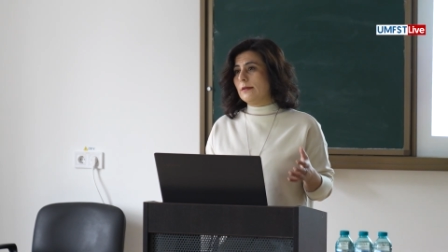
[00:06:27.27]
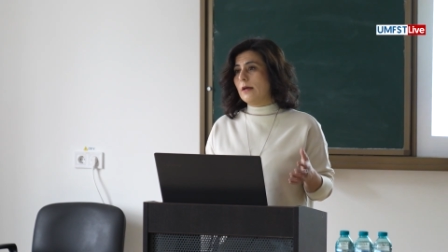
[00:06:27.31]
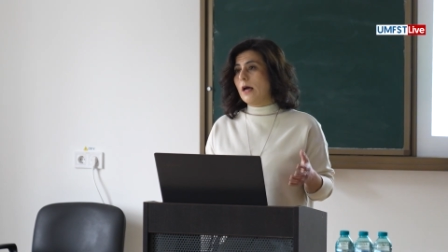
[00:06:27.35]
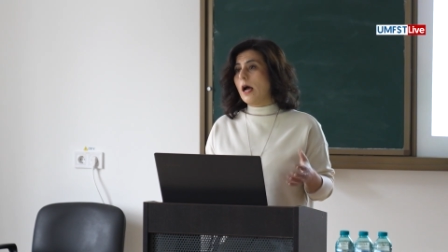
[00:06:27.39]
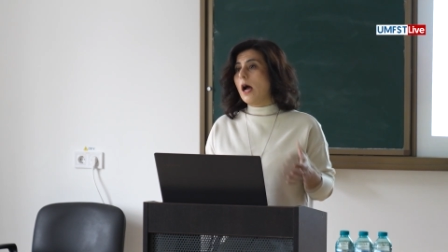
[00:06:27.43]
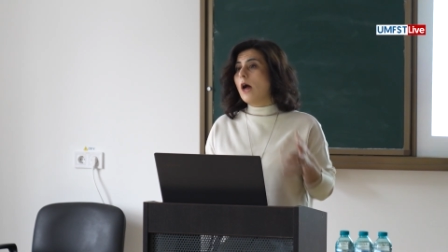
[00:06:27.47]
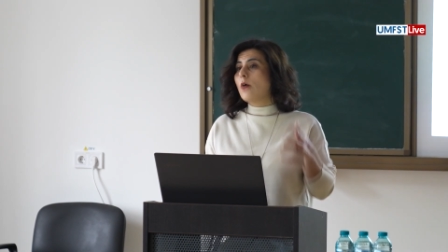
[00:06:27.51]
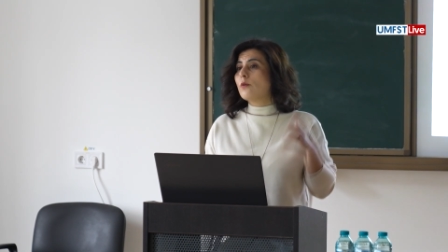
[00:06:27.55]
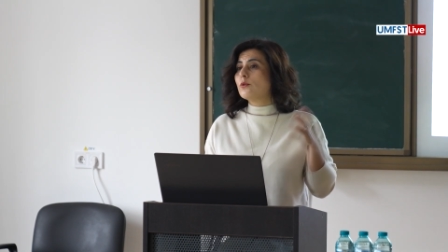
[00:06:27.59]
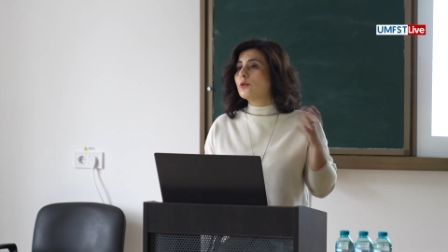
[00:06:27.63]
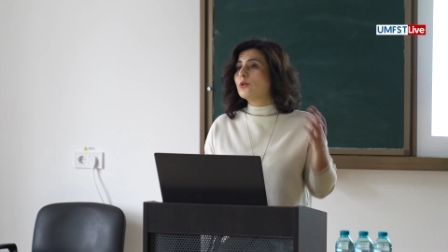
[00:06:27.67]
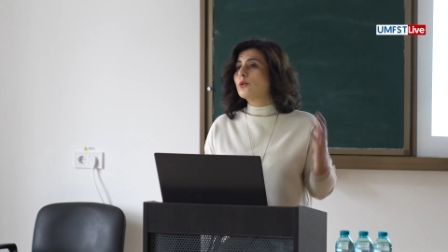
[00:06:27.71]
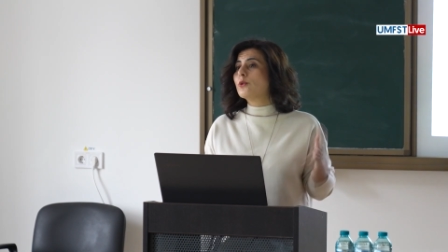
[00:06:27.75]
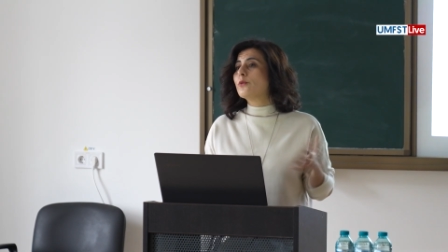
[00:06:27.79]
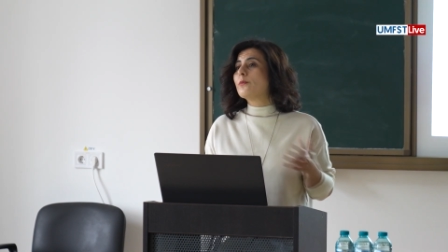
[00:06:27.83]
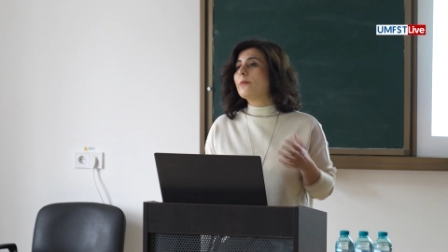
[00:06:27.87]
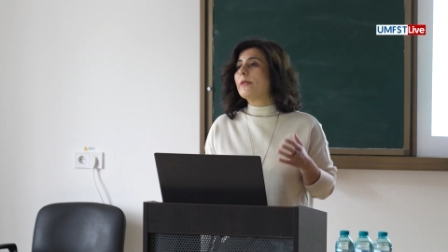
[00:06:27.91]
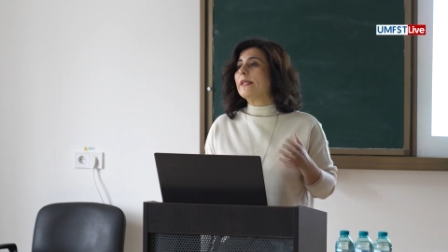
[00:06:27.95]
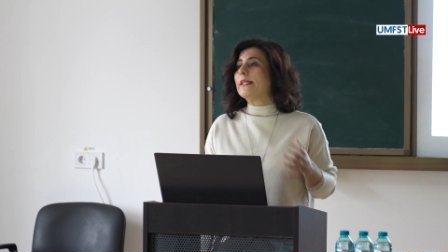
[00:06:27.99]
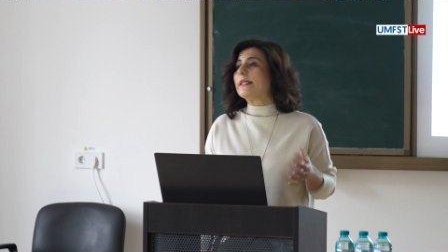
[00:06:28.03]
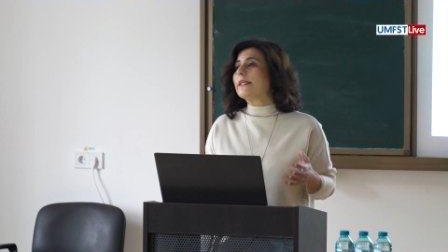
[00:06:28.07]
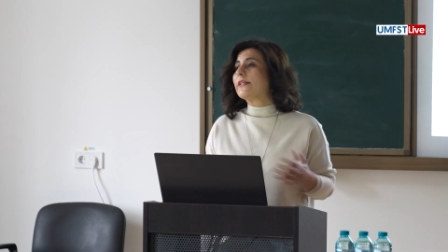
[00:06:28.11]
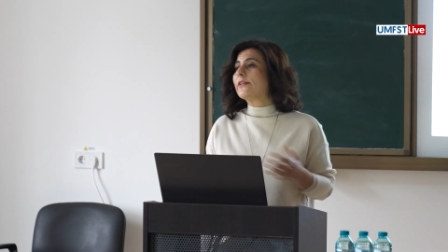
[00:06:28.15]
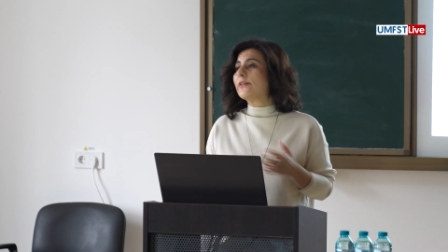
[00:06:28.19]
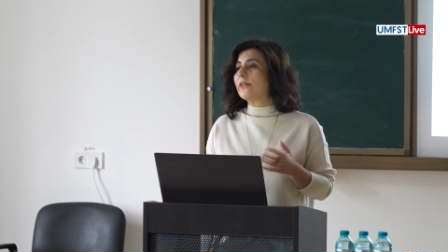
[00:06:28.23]
How should
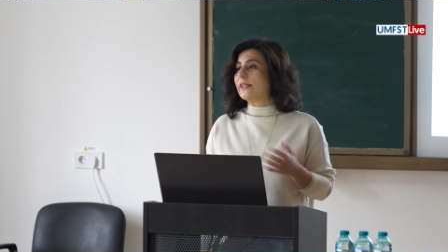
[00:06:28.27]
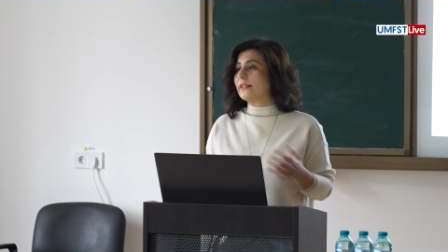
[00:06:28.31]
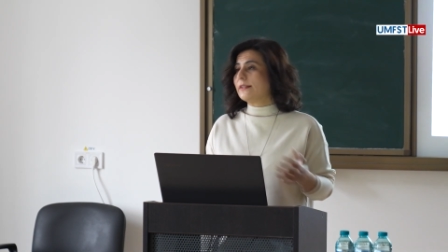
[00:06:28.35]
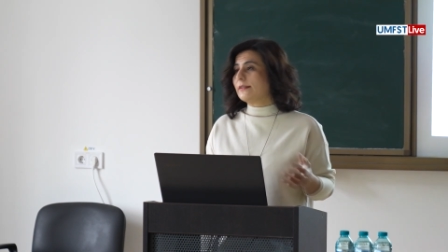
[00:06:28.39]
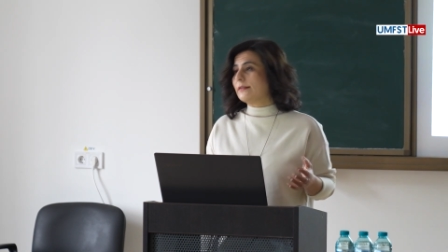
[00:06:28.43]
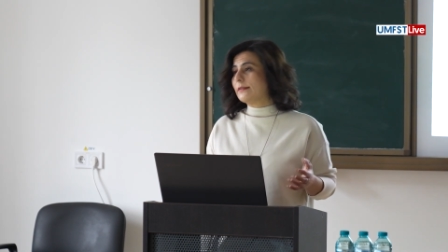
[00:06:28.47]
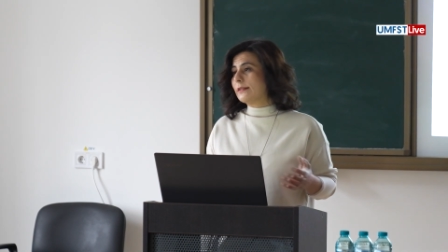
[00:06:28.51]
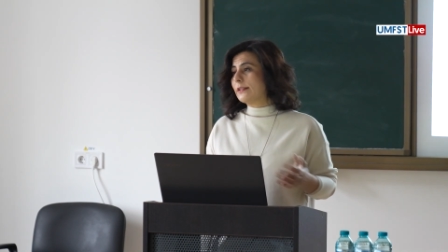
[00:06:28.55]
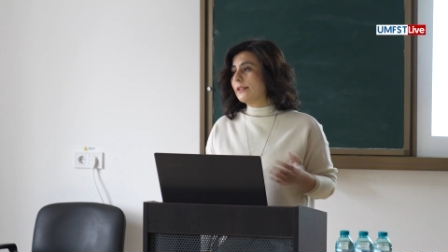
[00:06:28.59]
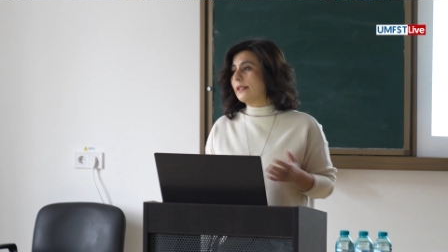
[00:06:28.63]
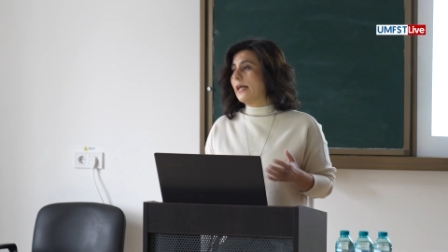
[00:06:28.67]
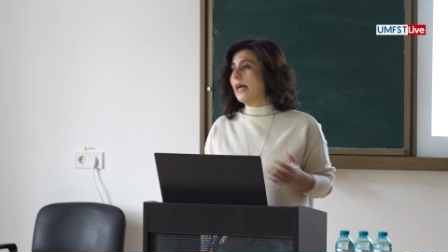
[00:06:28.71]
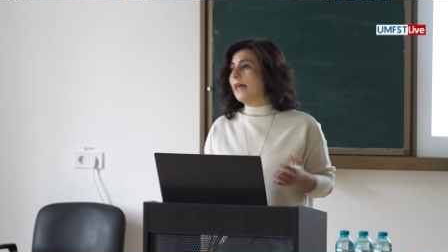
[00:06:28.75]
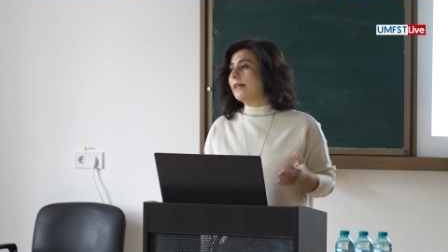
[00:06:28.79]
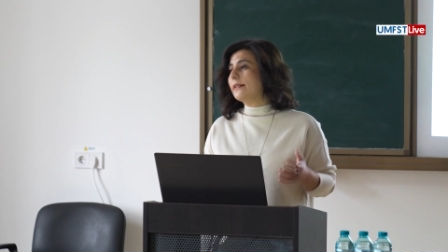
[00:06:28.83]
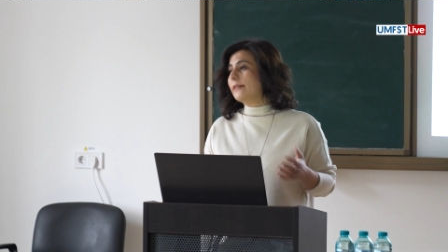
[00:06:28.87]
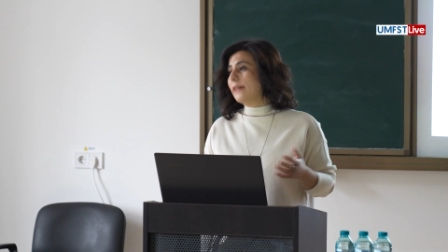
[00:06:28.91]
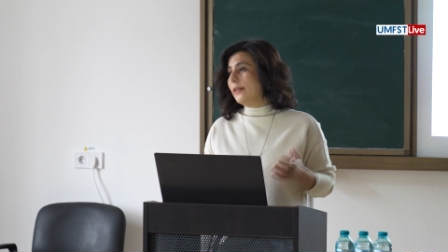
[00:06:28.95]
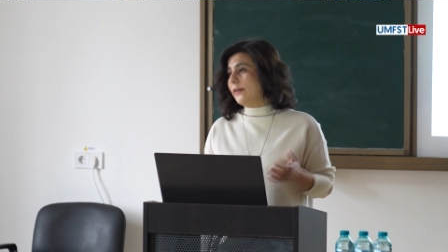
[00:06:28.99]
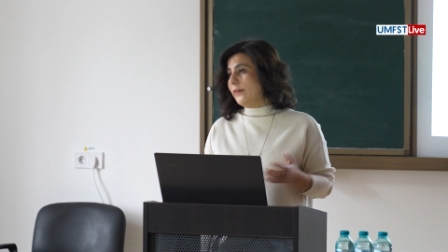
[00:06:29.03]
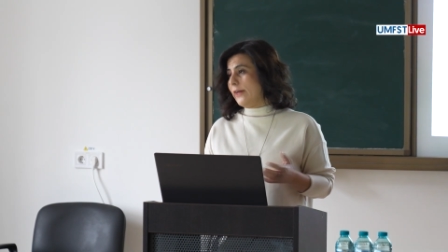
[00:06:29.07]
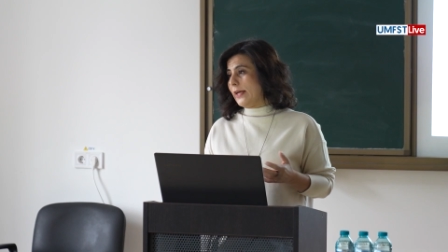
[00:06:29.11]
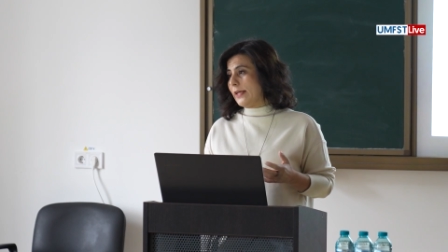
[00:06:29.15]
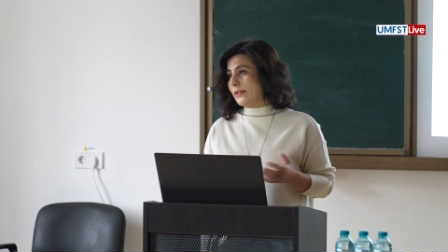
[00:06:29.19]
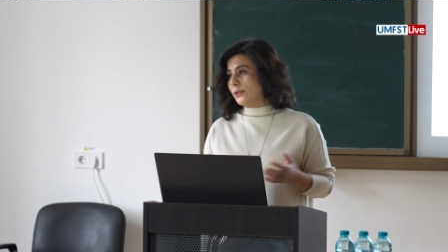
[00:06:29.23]
be the
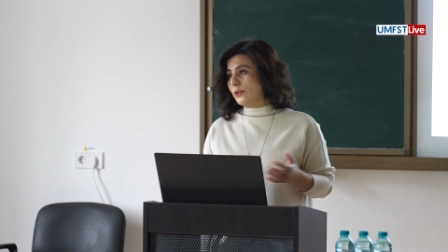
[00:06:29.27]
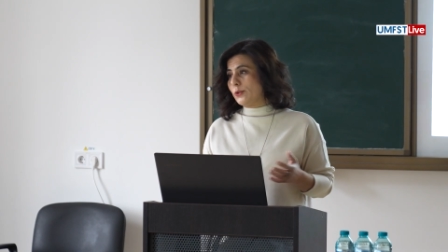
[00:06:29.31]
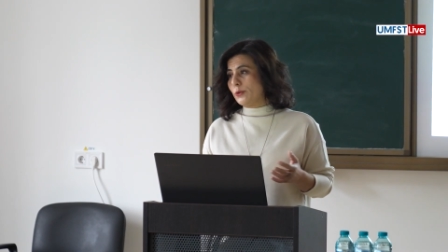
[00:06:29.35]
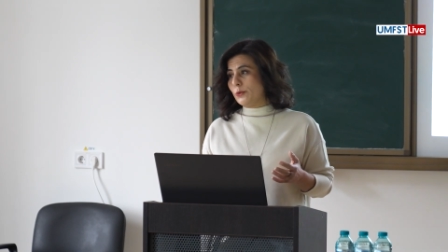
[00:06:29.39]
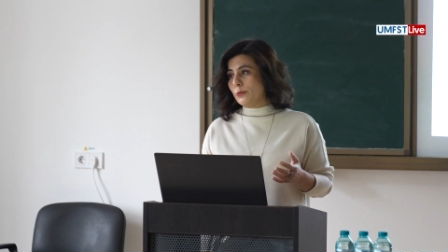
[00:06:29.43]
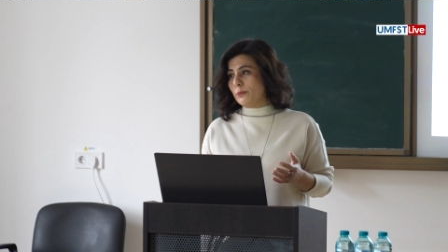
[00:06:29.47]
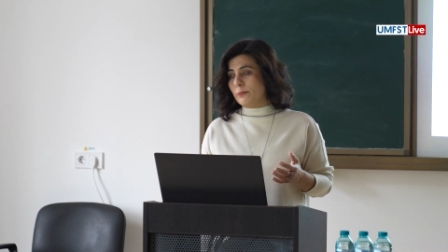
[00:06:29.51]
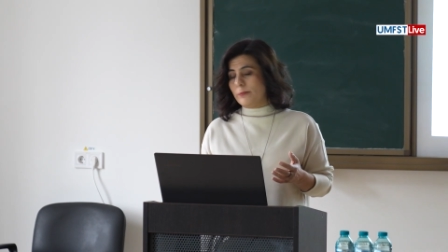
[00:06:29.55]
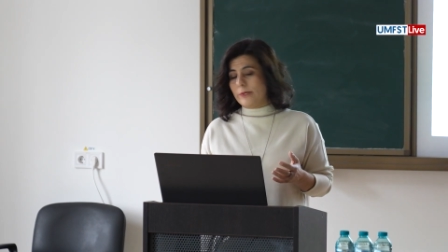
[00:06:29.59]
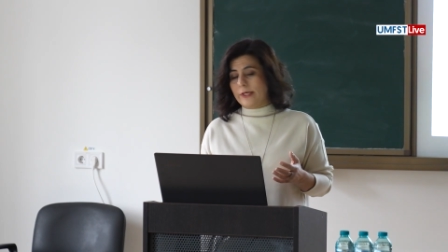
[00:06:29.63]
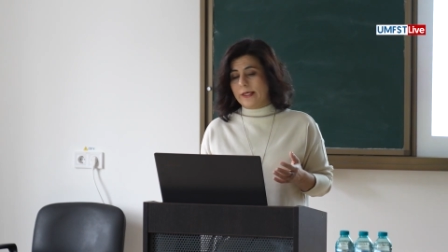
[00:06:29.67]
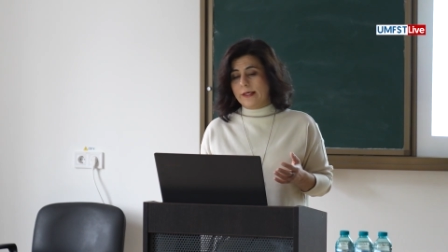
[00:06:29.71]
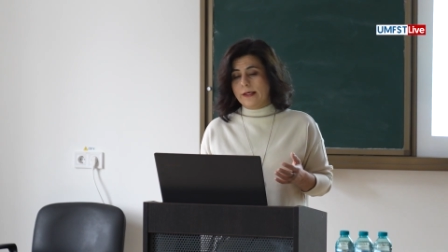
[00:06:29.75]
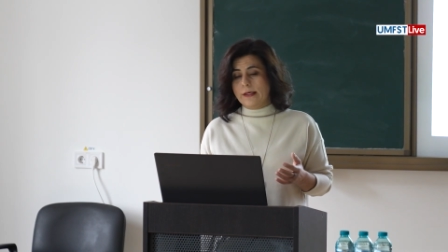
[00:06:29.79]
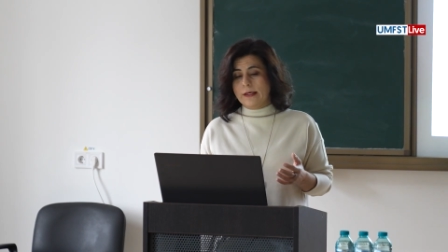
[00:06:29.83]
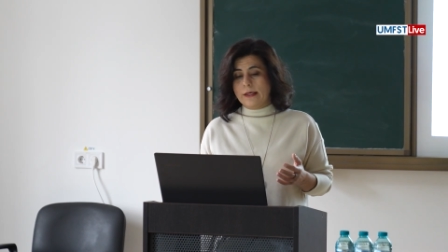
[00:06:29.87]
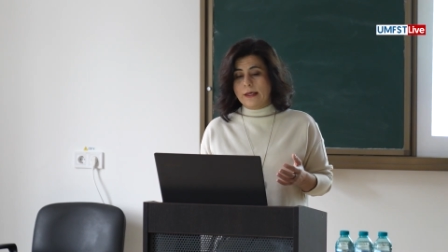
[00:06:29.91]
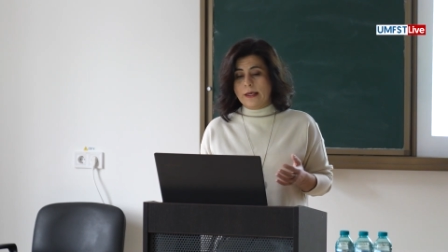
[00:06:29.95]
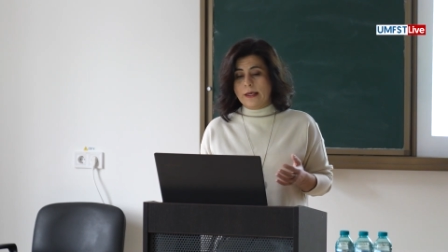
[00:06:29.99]
criteria should be?